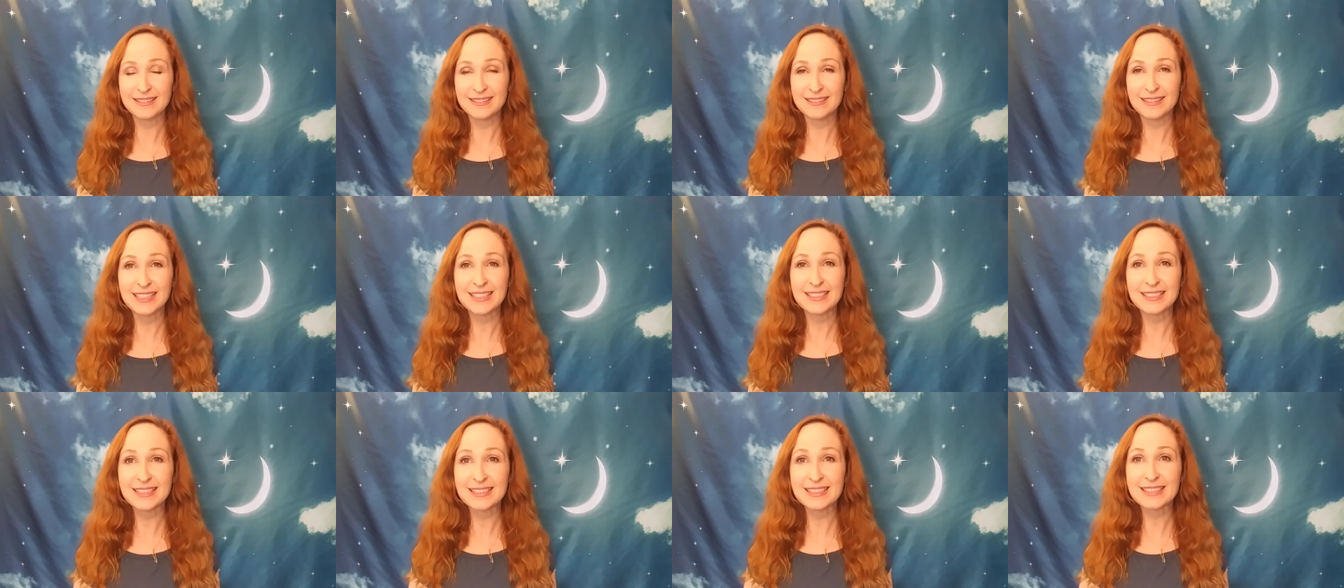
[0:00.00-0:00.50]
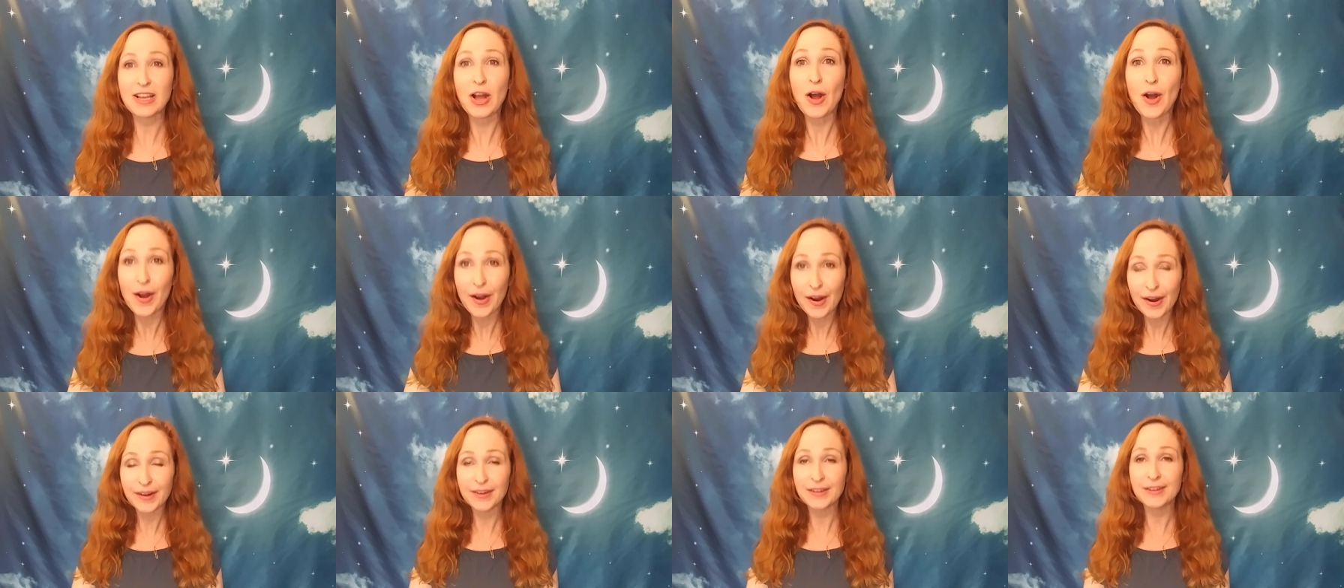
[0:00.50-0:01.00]
This is
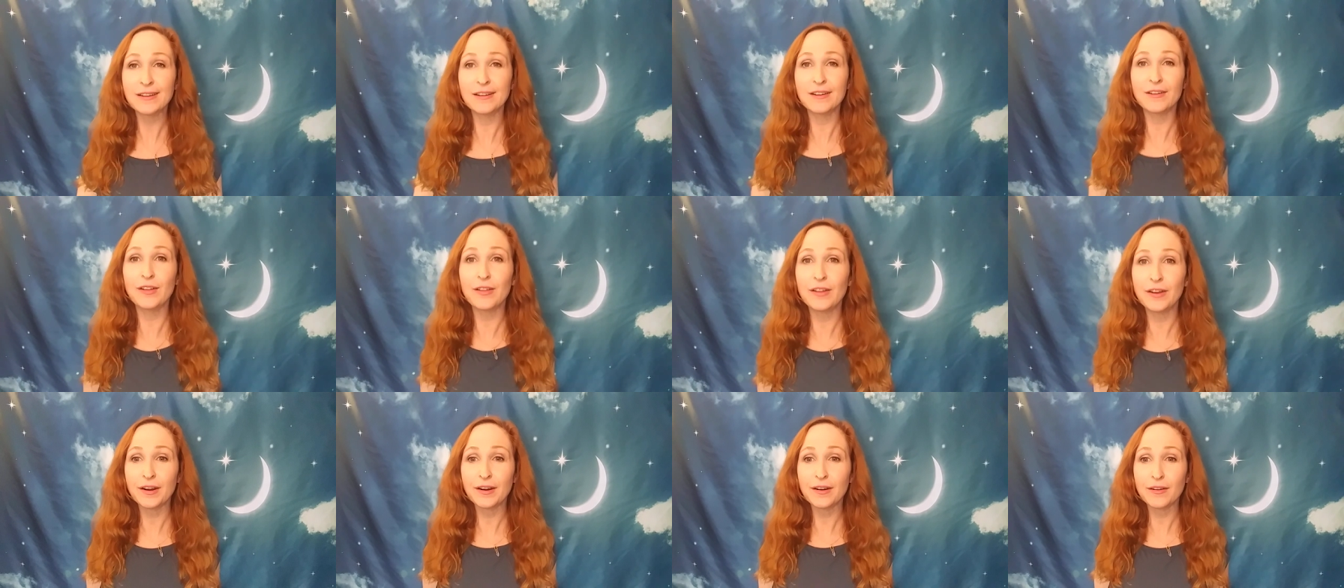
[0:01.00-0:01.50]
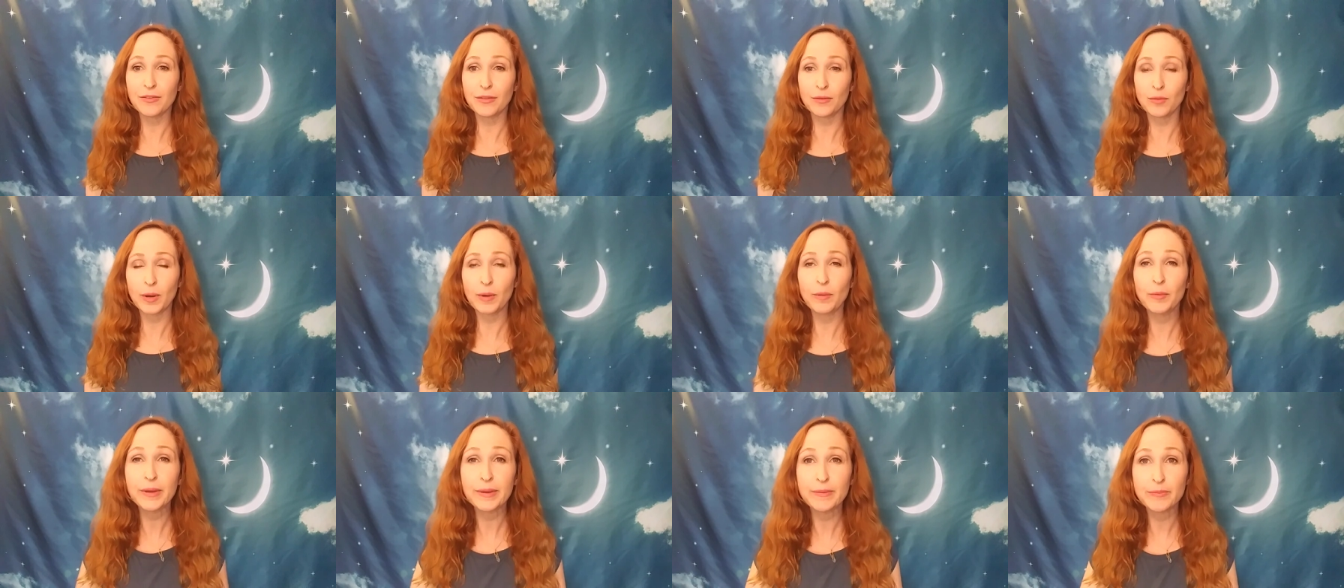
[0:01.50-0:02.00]
cardinal earth
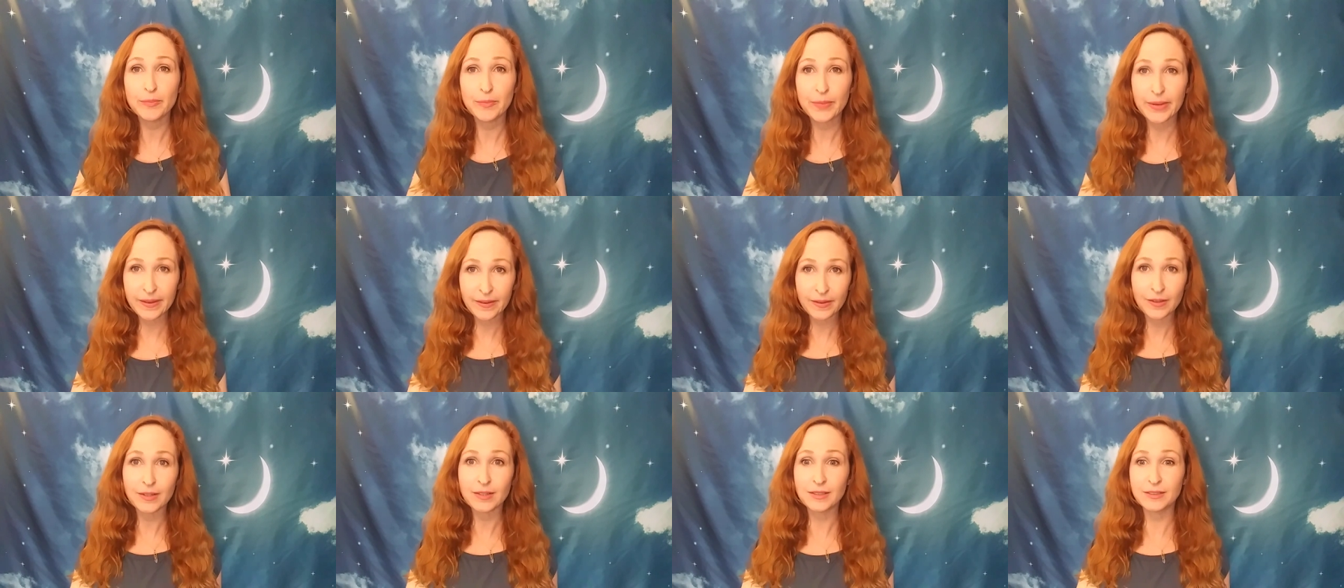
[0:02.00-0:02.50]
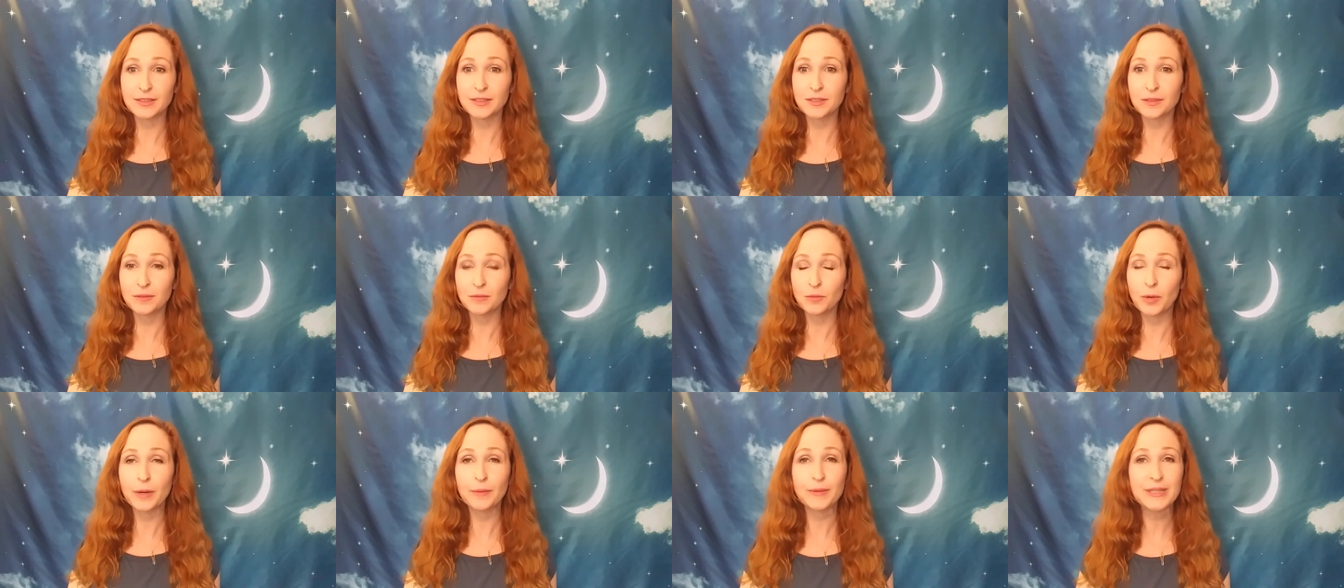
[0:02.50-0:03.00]
where we build,
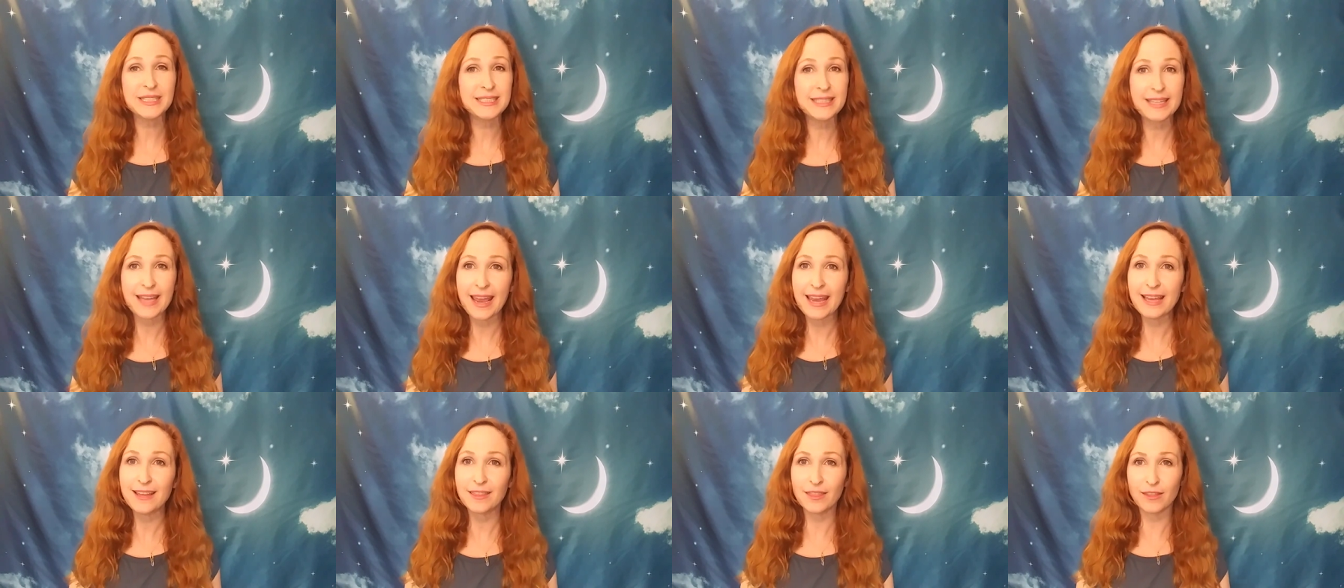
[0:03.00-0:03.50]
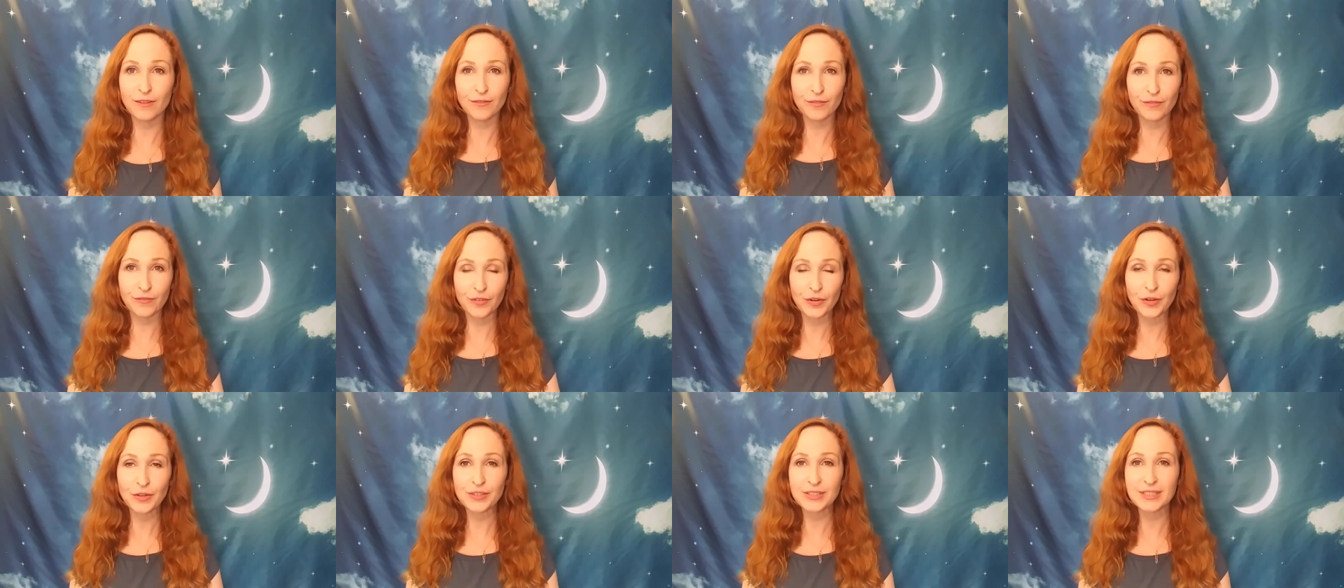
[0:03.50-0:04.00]
where we take the
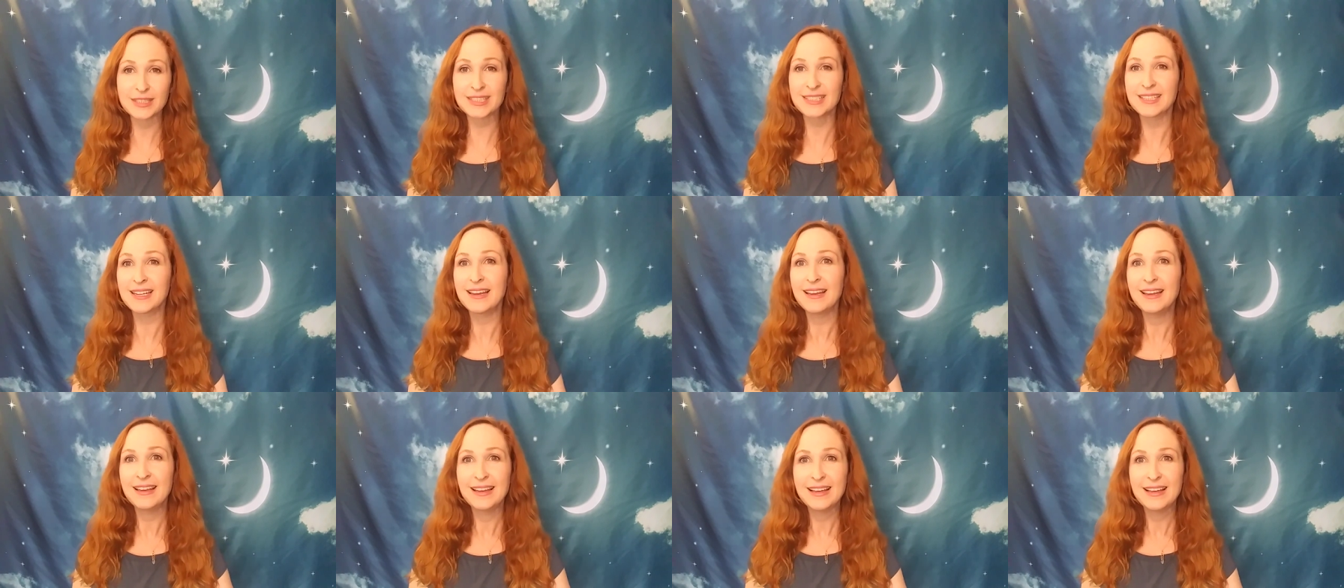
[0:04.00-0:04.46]
first